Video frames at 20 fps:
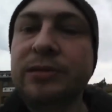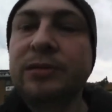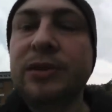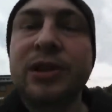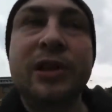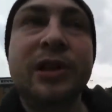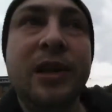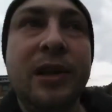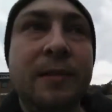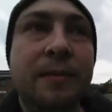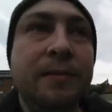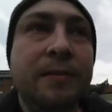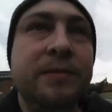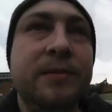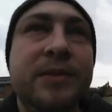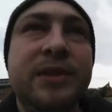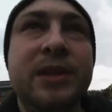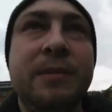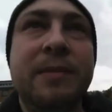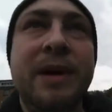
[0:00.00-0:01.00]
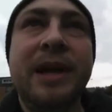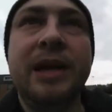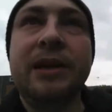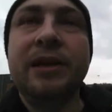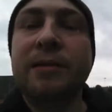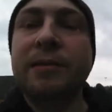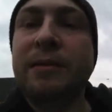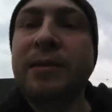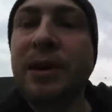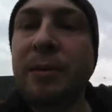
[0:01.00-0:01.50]
to them to make
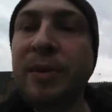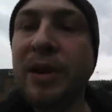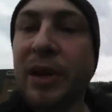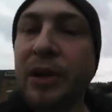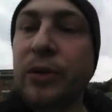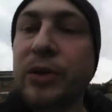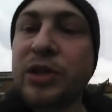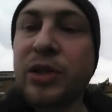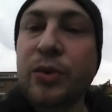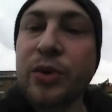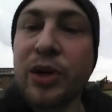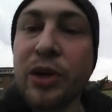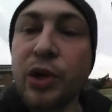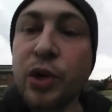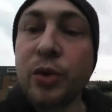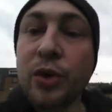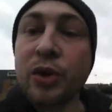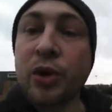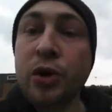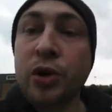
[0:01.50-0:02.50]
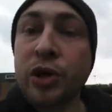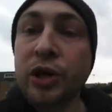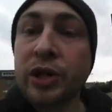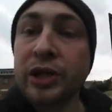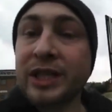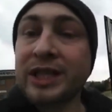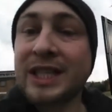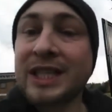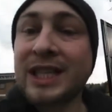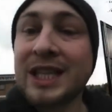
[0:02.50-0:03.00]
them appeal to a newer audience.